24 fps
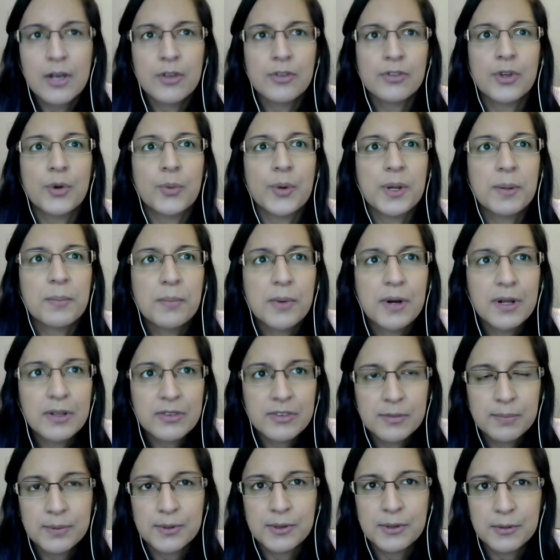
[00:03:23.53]
So when
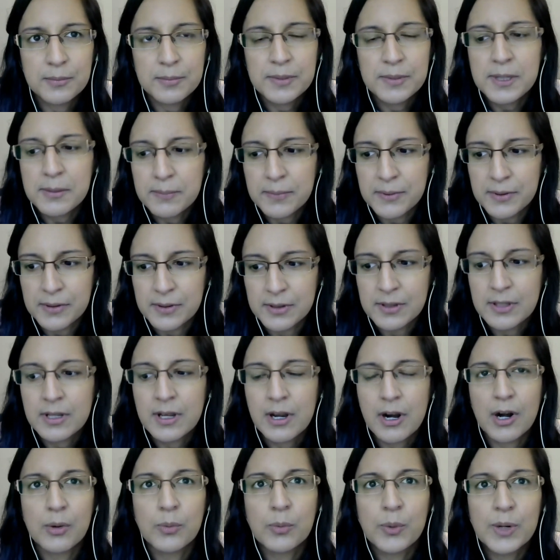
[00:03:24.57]
multiple people
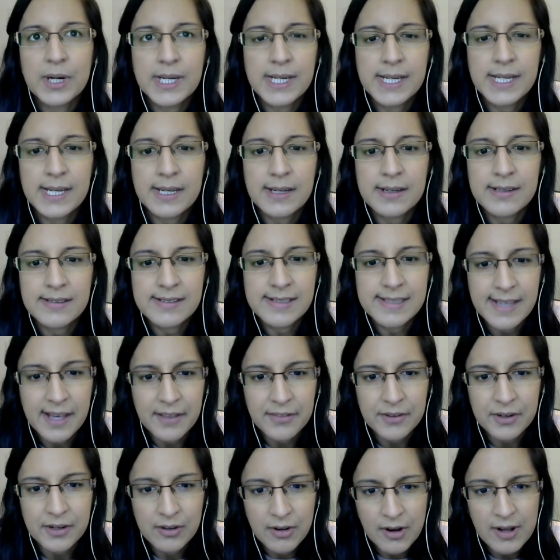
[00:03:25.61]
are working
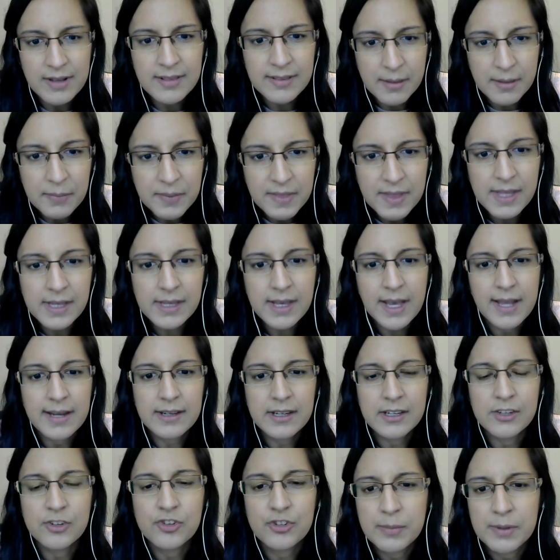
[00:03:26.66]
together on something and
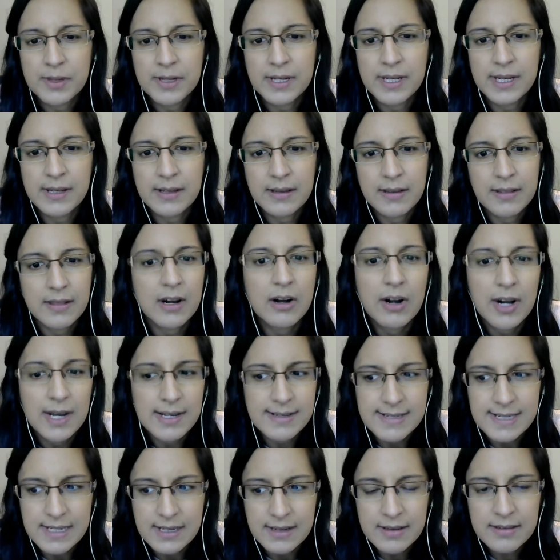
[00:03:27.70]
contributing their
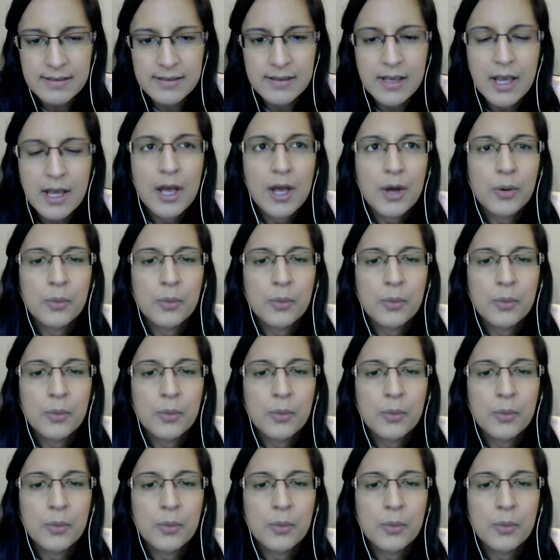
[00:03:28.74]
ideas,